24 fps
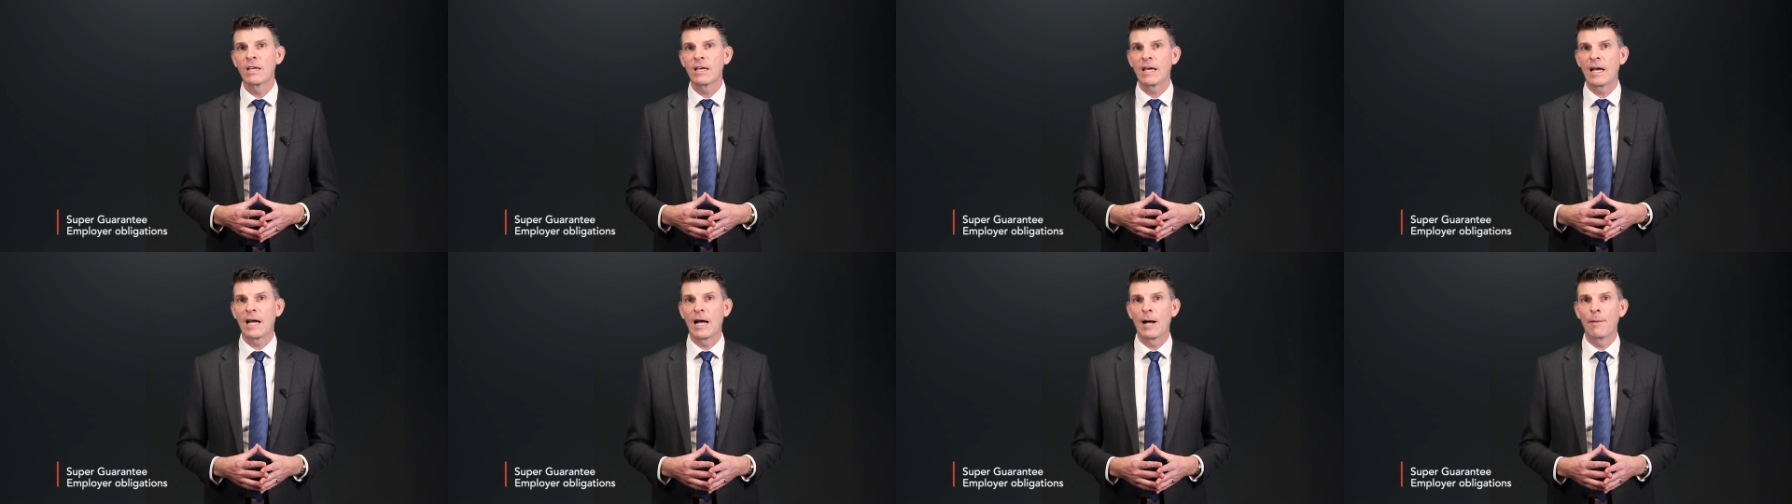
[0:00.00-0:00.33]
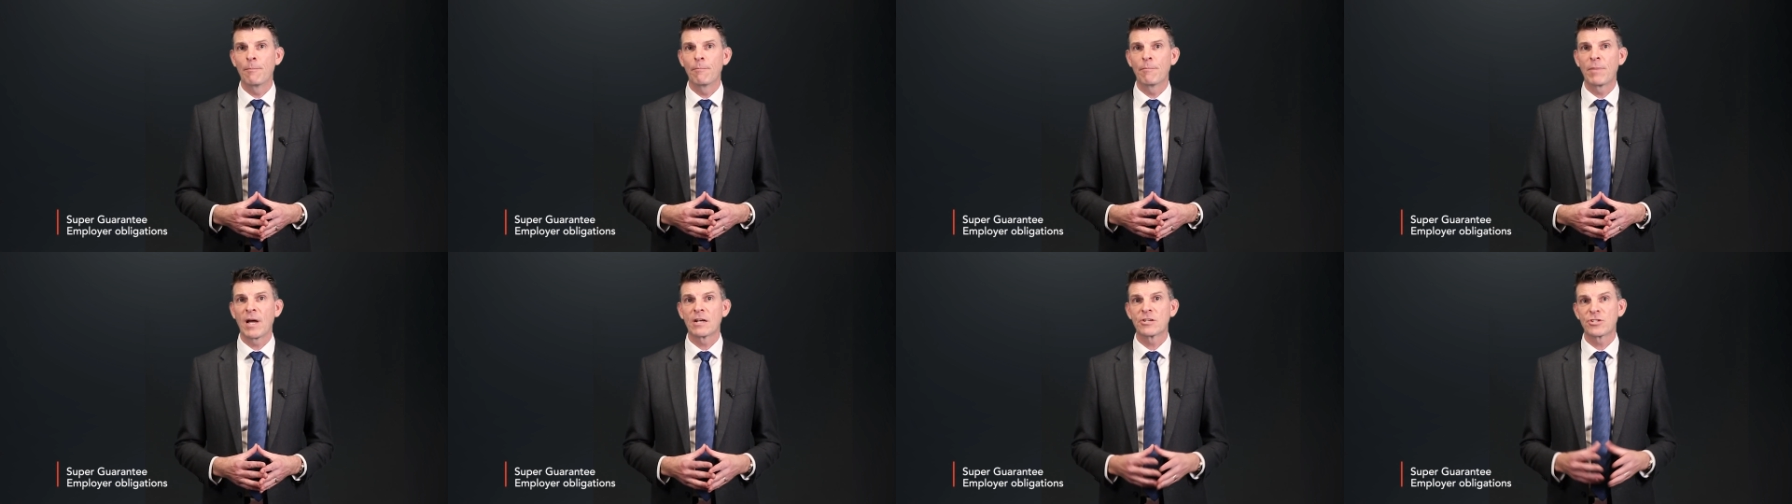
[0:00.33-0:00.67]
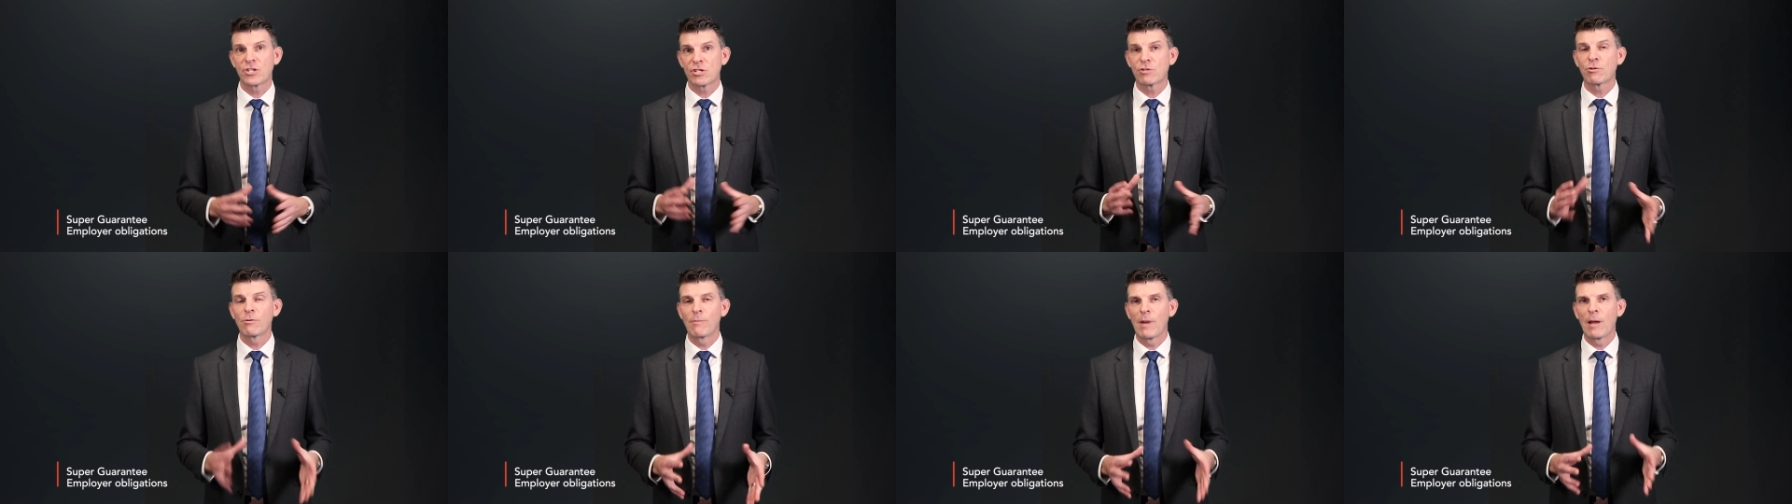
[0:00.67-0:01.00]
But
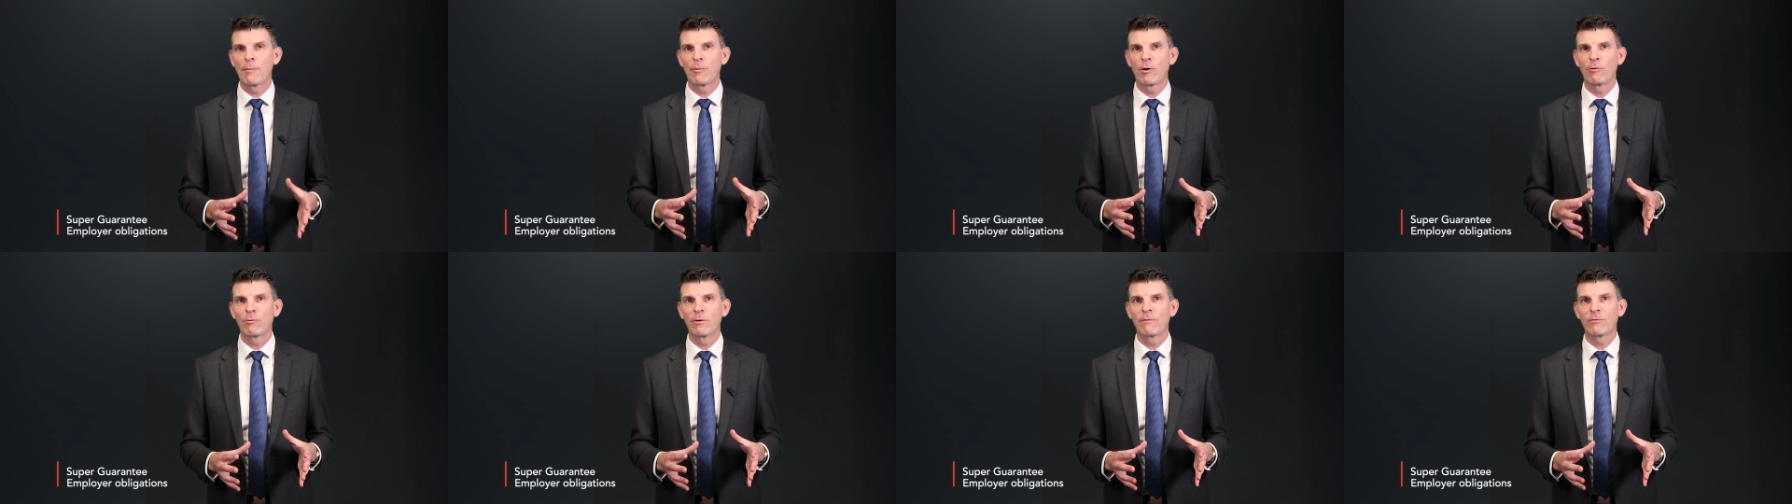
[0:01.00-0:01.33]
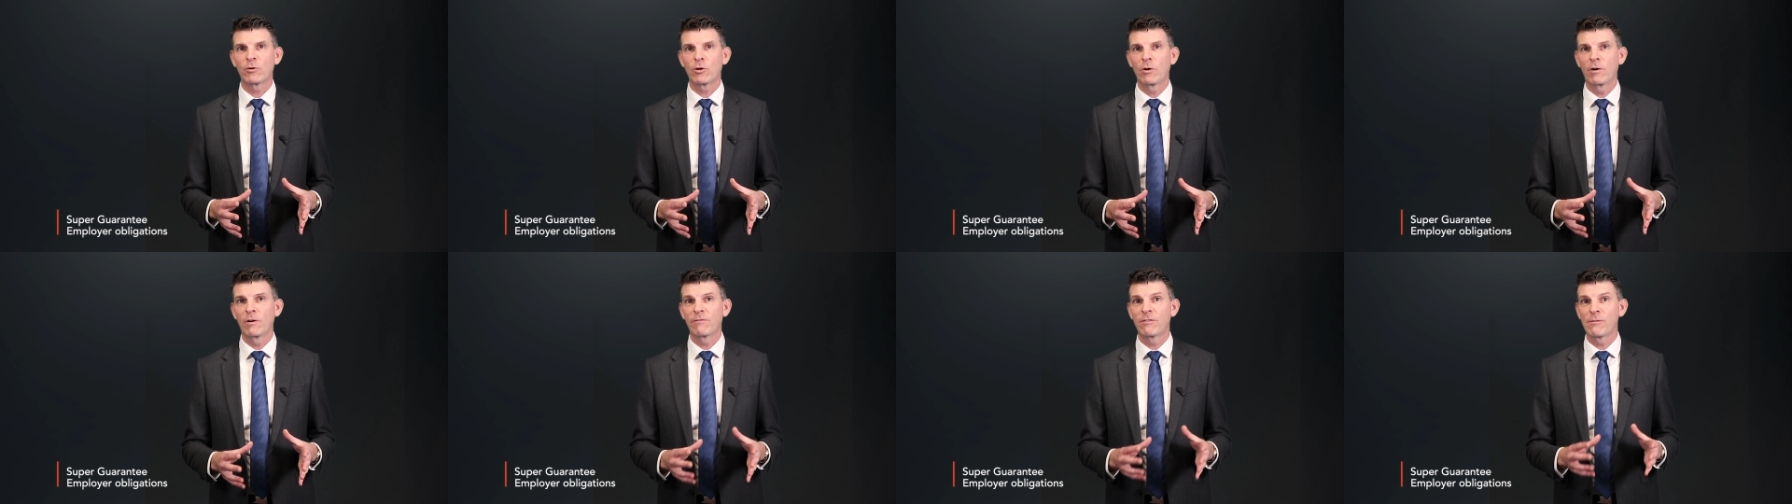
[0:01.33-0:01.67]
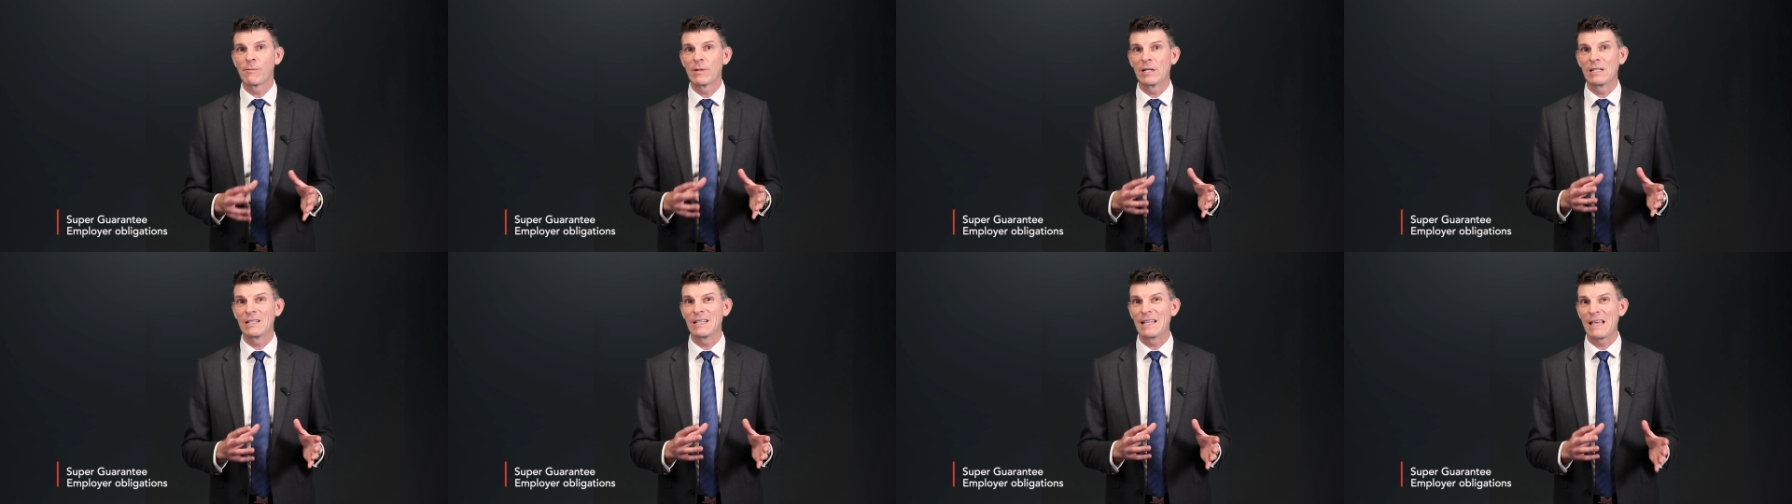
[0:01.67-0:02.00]
just remember, we've gone
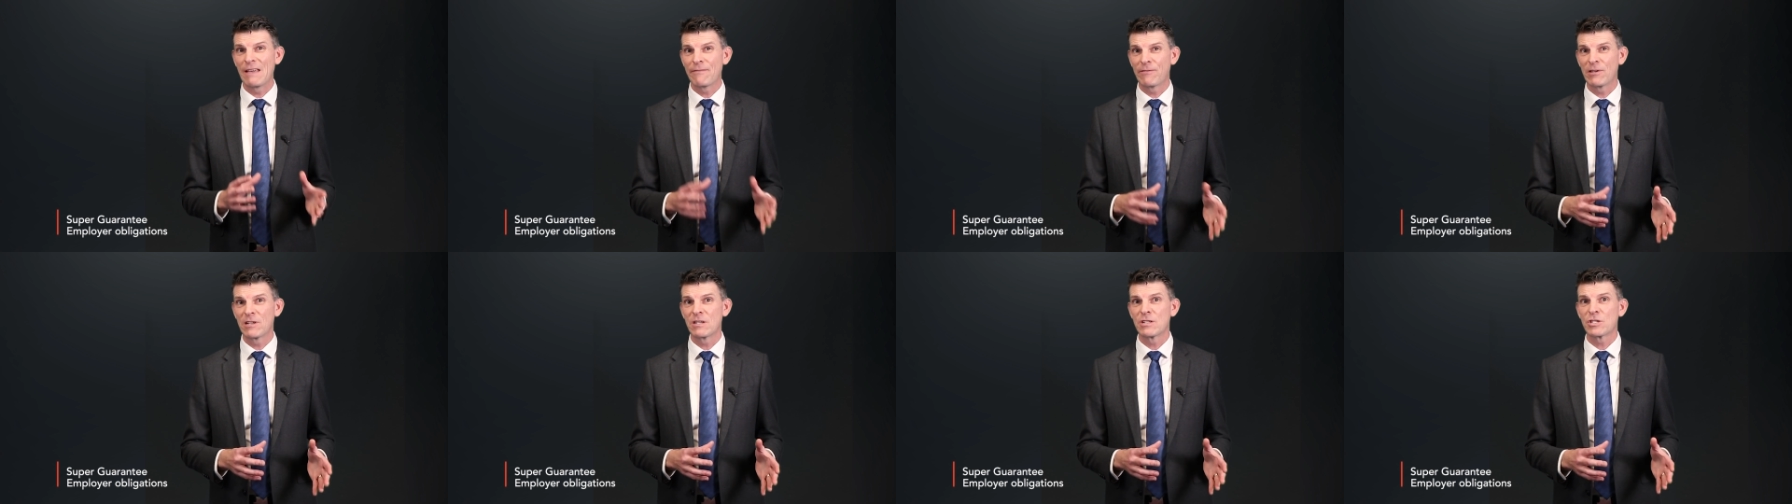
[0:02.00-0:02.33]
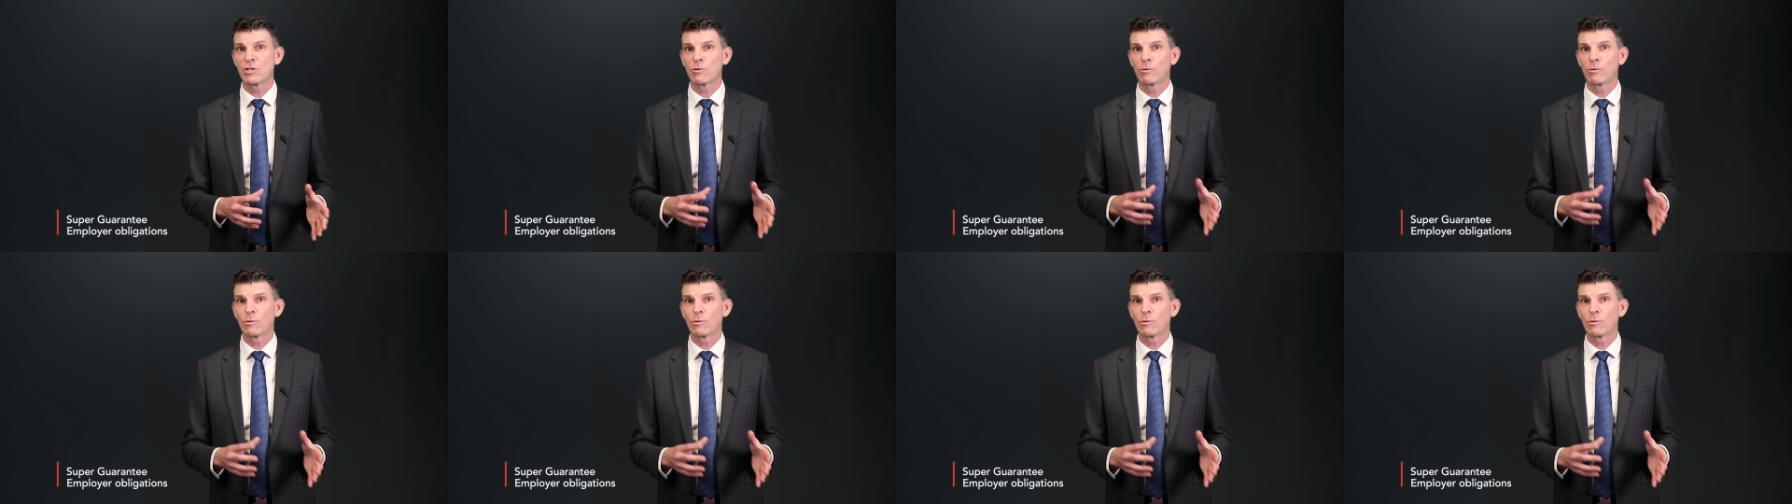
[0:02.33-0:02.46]
from 11